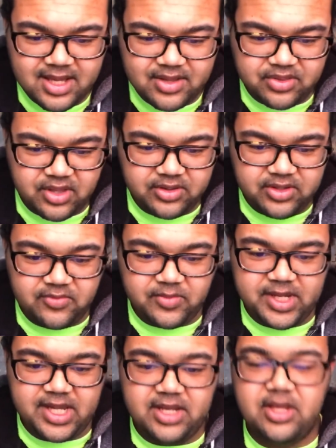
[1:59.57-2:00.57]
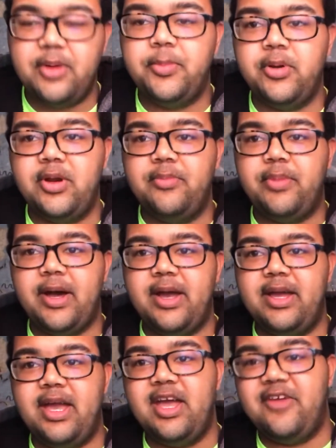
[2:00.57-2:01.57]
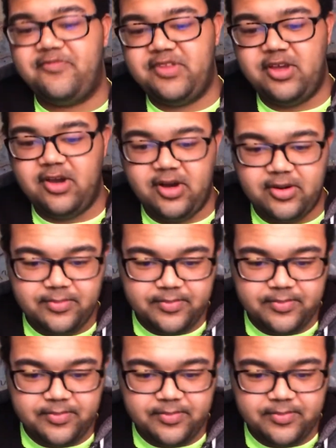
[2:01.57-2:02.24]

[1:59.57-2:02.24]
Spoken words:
Stanley Reed, appointed by FDR.